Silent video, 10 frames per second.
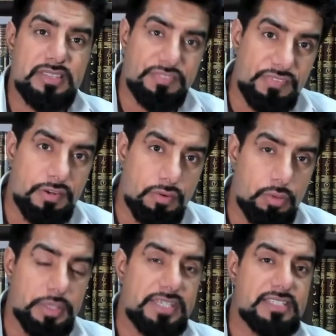the Pharaoh
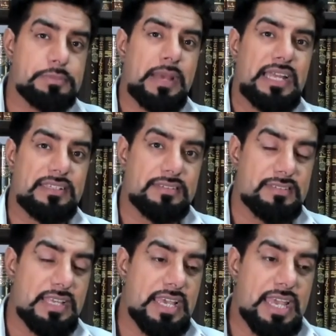in his palace.
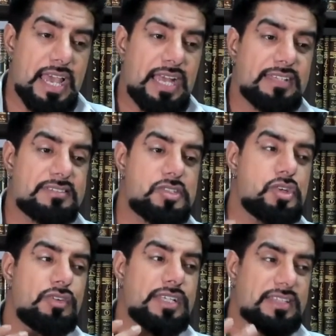And it's
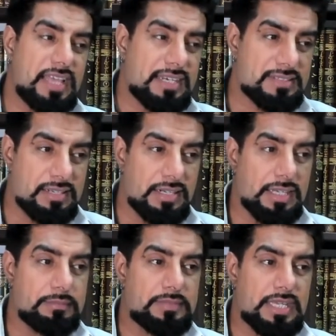during that
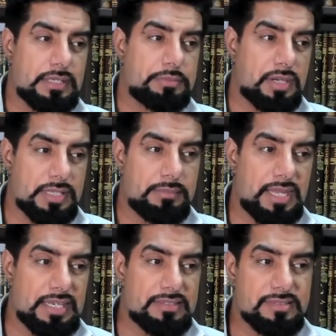time that Ibrahim
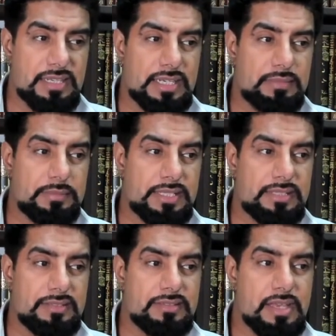alayhi salam
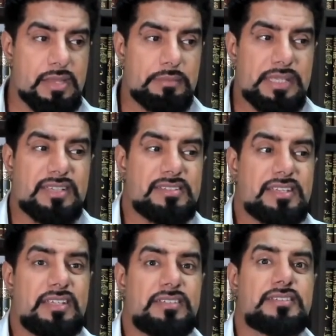is, because
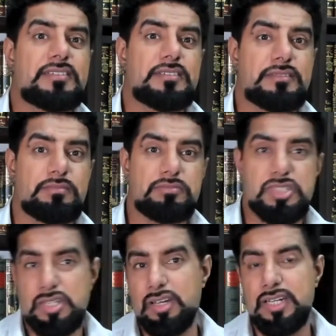he's
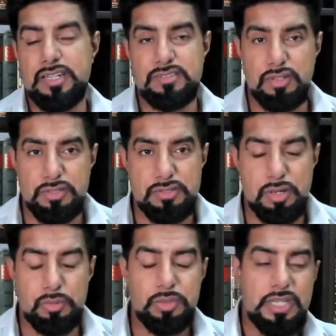stuck and he's on his
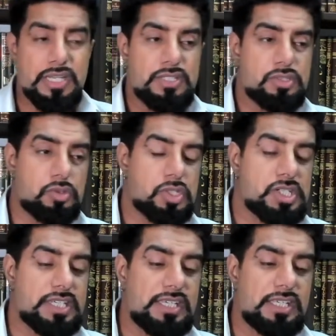own. So
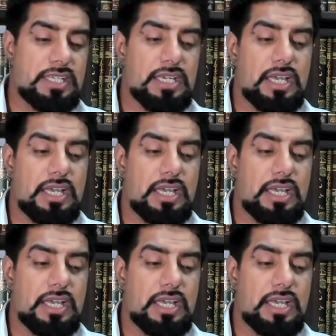she